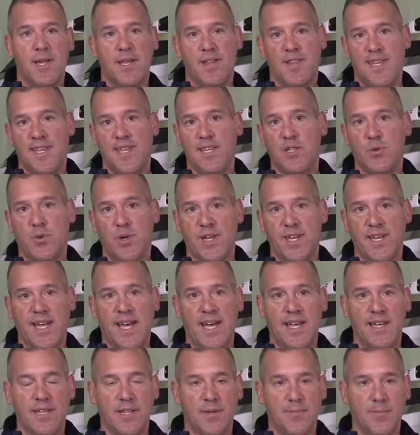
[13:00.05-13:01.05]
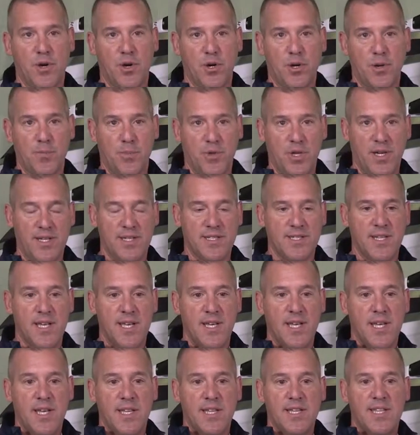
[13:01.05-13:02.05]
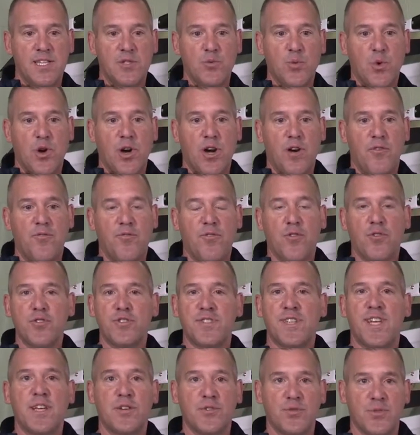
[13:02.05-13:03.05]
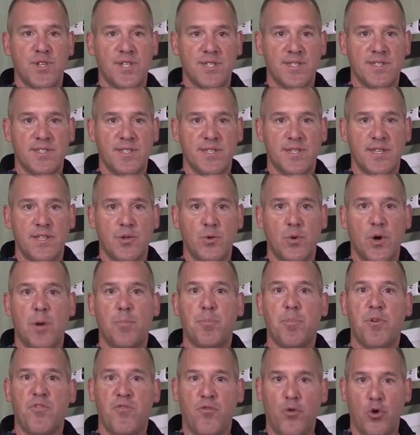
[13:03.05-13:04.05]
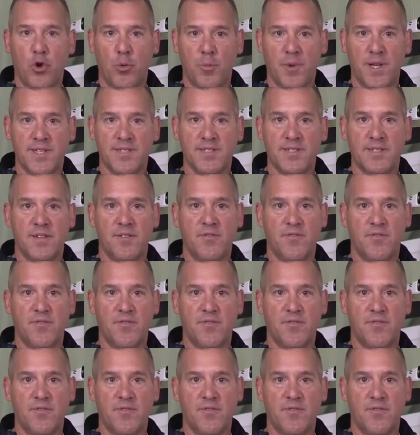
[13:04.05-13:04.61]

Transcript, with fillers: and the E29 to the marketplace. These were our first entries into our performance